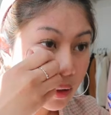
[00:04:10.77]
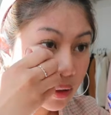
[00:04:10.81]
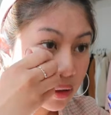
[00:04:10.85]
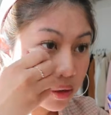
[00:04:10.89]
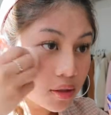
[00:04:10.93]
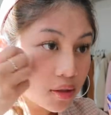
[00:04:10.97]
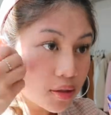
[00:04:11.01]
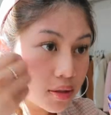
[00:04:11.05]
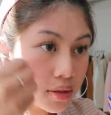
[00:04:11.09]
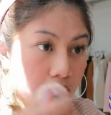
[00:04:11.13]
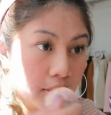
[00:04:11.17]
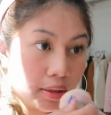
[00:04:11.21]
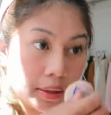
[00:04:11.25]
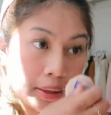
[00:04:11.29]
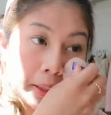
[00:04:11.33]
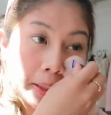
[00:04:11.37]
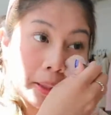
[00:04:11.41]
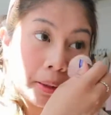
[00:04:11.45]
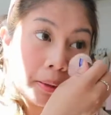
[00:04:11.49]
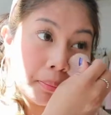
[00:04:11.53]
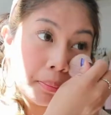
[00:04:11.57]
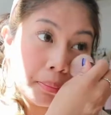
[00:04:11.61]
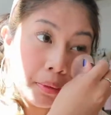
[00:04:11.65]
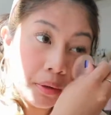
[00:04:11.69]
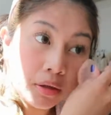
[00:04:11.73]
I just did
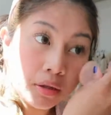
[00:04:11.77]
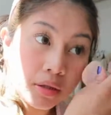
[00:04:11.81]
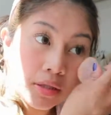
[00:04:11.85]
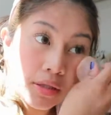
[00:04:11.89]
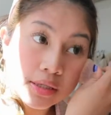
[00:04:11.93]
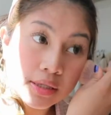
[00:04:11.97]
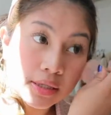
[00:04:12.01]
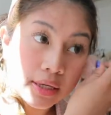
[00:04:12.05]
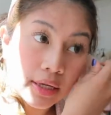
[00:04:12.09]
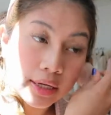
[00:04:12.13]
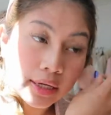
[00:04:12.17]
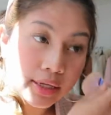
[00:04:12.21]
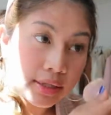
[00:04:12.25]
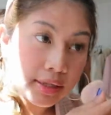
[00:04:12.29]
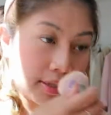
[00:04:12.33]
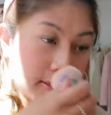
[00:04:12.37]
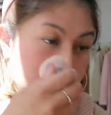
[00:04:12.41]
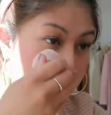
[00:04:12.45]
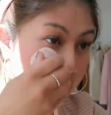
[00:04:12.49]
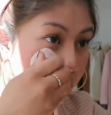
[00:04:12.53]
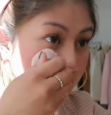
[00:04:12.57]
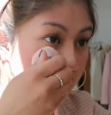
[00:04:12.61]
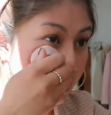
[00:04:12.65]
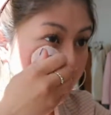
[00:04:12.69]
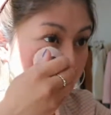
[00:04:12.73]
it both sides.